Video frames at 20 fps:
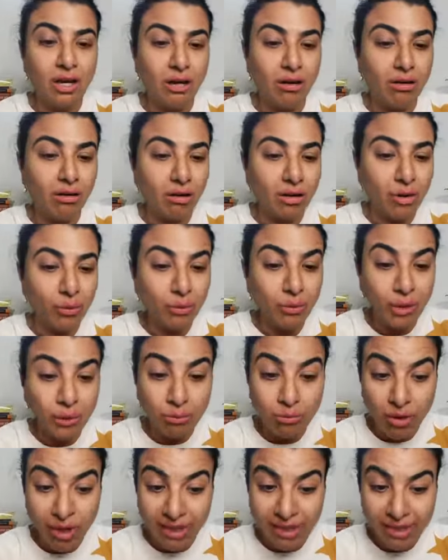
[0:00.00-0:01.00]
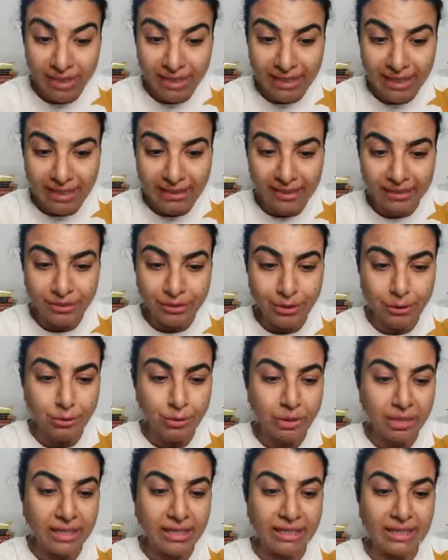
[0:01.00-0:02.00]
or we want to get
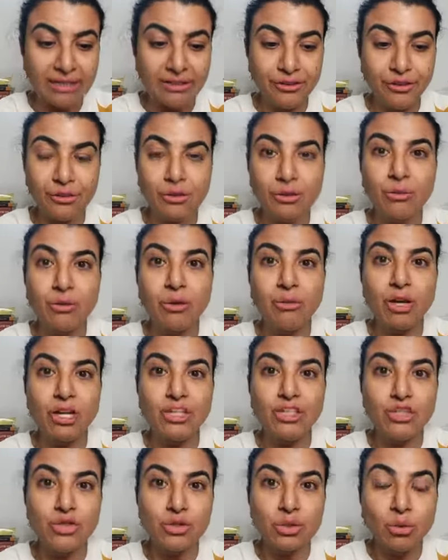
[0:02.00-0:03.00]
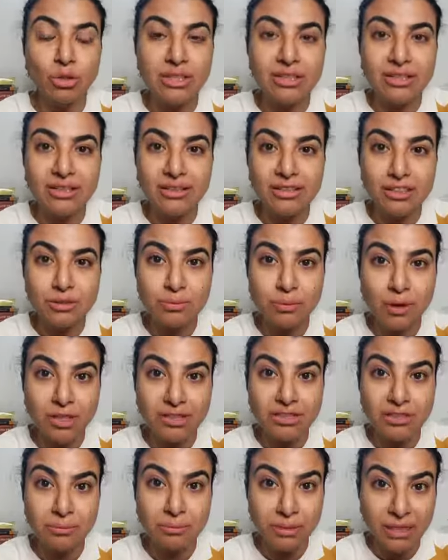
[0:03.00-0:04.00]
into it, you know, we want to shoulder
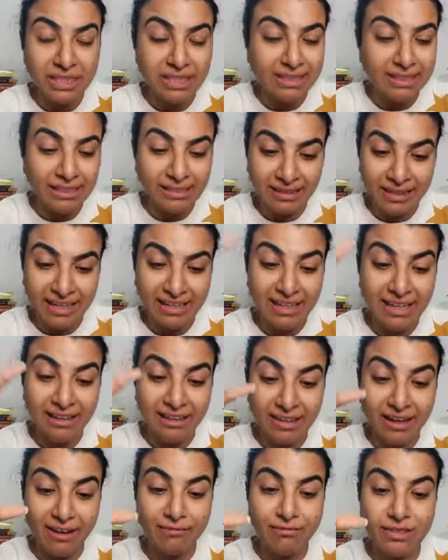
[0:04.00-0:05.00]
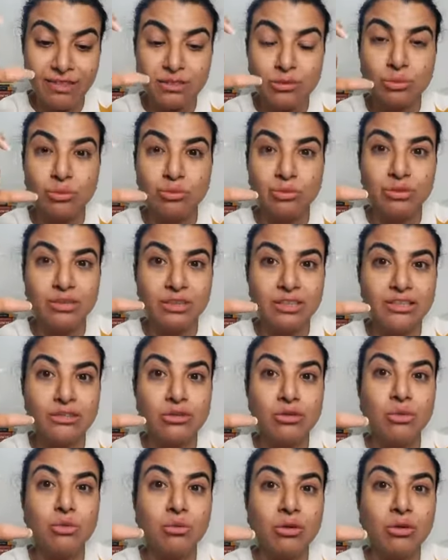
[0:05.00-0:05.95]
responsibility. Like I love this, these two